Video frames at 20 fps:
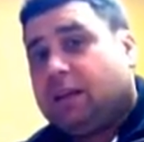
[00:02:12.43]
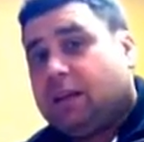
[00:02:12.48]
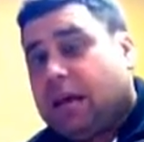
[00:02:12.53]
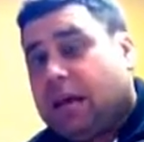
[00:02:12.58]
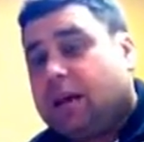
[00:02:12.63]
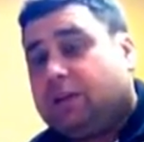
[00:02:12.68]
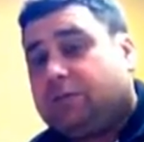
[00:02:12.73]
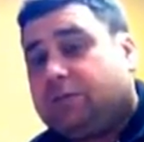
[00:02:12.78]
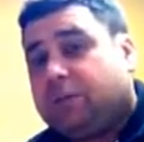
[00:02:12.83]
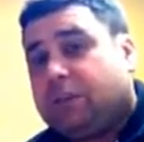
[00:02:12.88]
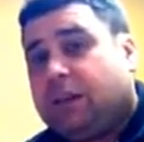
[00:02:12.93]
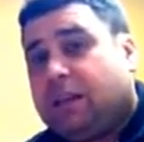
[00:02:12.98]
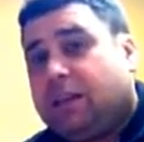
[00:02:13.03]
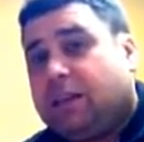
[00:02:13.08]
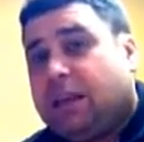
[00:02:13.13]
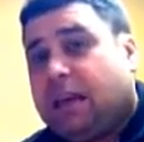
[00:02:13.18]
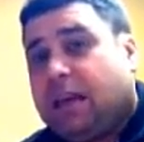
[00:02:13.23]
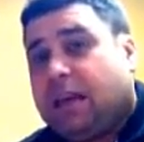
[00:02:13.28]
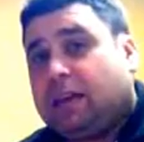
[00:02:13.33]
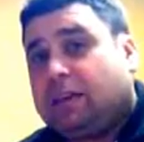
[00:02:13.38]
half of it in
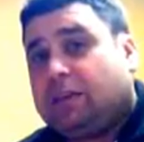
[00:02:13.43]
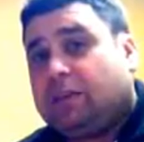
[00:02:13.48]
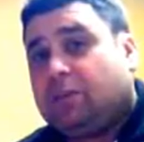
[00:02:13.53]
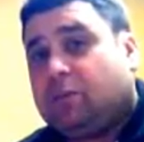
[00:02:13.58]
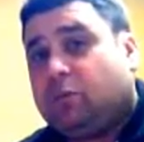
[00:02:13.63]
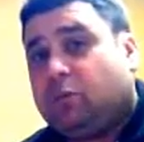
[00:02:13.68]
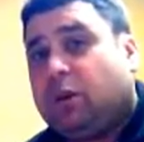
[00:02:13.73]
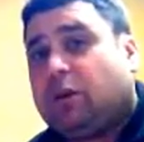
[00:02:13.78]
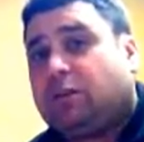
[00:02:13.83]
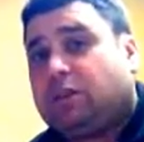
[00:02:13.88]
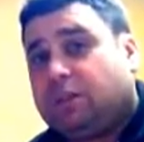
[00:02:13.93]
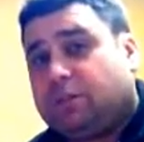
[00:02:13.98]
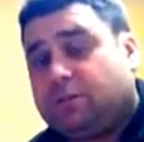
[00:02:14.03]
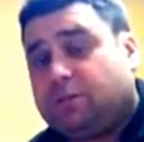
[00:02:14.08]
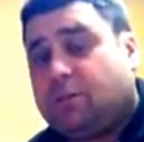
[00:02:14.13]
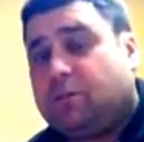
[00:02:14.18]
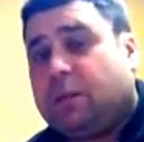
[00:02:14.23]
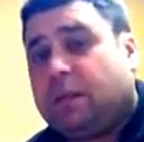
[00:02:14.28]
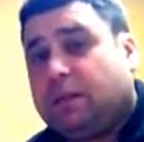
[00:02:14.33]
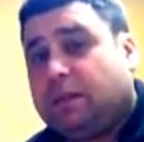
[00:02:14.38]
that once it's
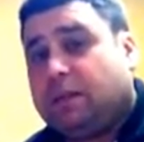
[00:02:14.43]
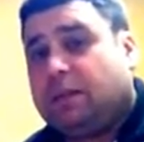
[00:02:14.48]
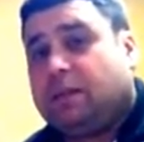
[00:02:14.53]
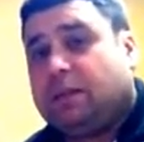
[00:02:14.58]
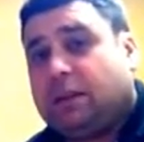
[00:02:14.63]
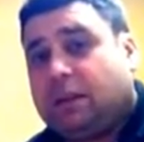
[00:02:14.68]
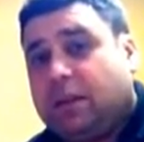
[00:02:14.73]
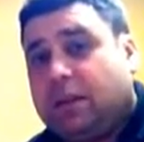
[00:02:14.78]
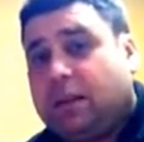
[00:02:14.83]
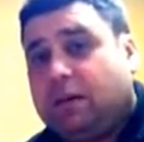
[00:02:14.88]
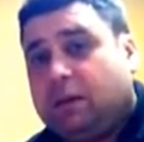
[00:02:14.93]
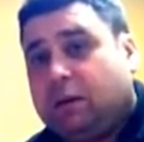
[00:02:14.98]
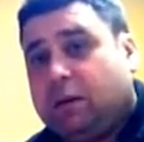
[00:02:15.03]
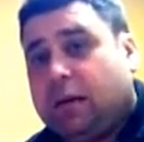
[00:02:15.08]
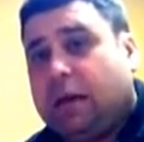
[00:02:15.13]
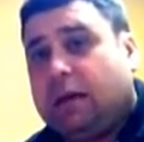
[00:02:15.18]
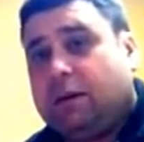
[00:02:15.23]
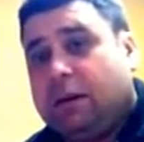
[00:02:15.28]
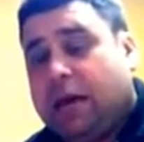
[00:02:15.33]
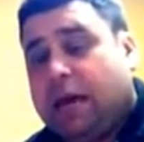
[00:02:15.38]
fermented,
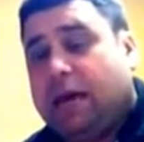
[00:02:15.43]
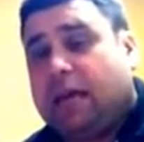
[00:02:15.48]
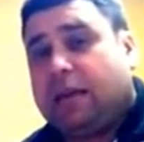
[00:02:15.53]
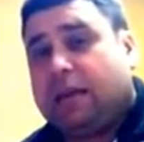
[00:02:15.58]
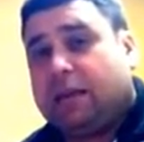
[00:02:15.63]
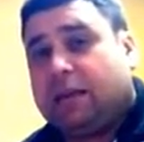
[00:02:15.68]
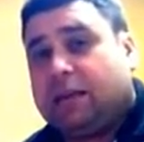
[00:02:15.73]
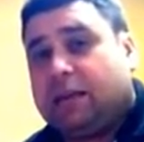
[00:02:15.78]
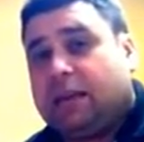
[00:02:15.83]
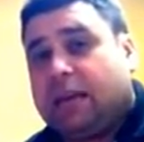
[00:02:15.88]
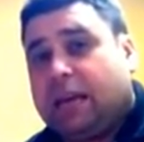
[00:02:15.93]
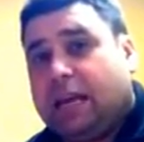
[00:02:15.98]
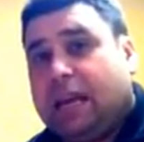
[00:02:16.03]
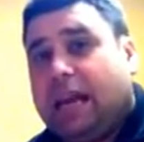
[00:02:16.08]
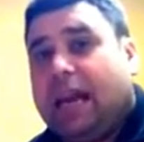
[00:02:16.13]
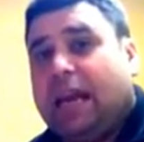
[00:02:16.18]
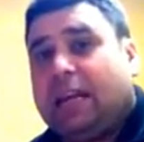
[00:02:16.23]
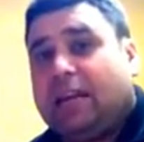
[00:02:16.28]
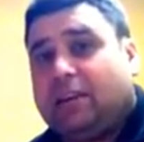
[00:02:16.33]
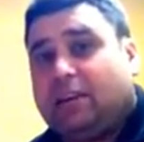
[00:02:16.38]
add
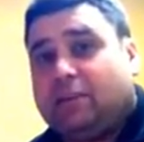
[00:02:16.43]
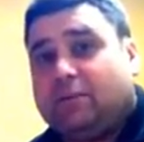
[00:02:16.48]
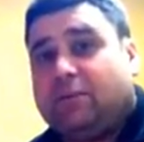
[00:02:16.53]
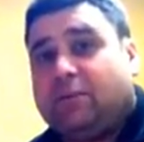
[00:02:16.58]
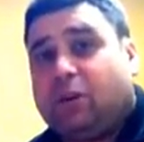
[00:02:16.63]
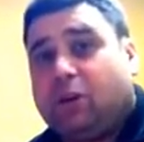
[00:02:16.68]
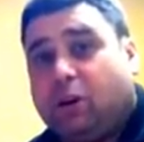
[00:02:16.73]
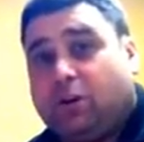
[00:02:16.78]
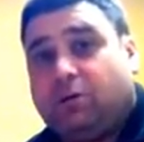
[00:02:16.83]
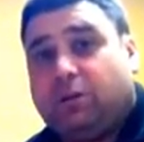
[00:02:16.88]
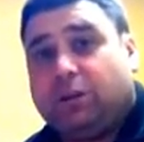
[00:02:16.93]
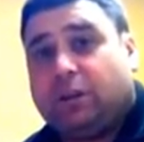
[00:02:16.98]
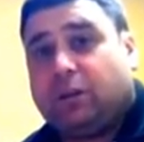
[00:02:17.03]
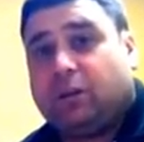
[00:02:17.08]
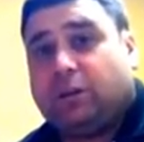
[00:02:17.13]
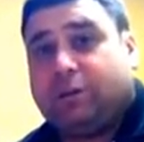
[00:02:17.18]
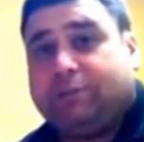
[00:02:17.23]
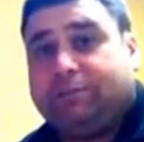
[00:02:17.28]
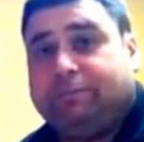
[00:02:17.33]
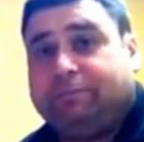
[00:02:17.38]
a different coffee
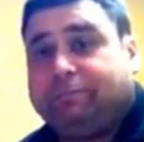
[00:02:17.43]
to it.